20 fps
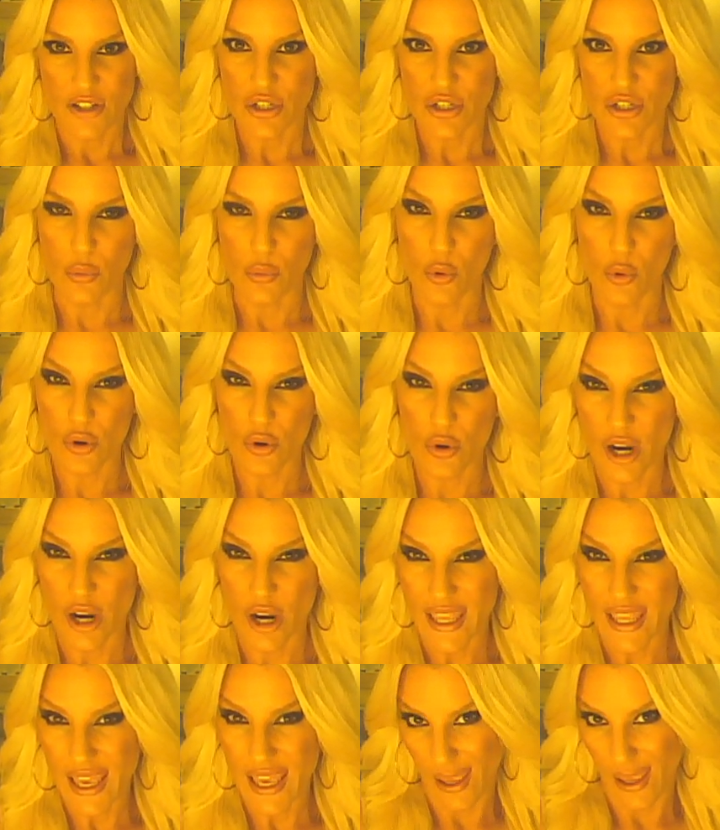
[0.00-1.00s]
I
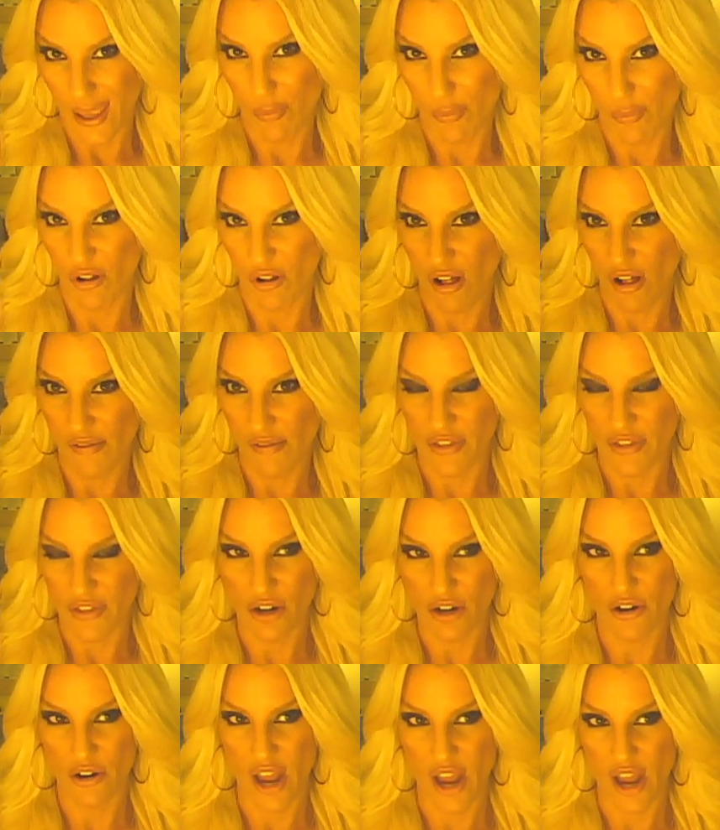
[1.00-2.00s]
had to order a
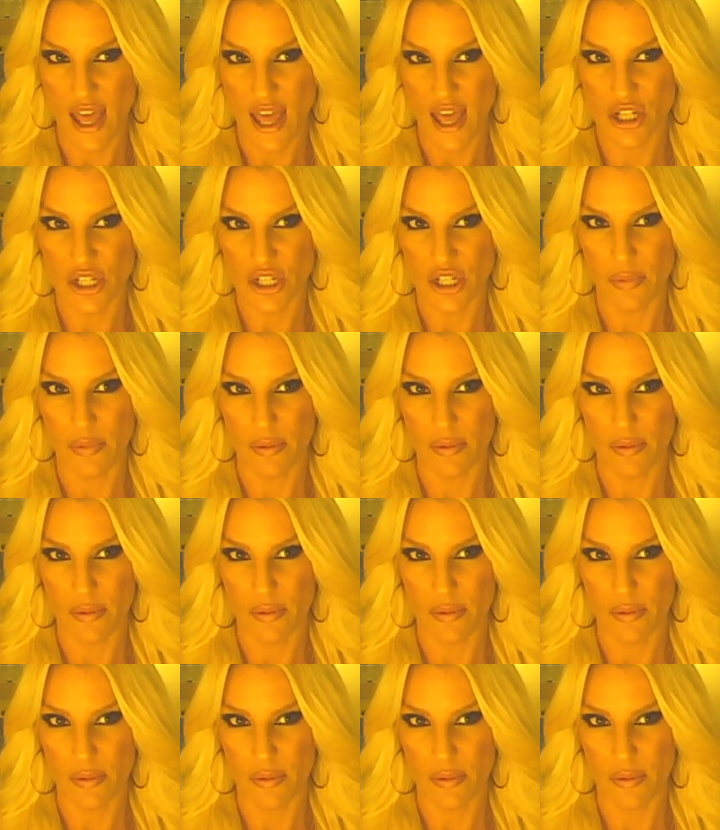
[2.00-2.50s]
cable off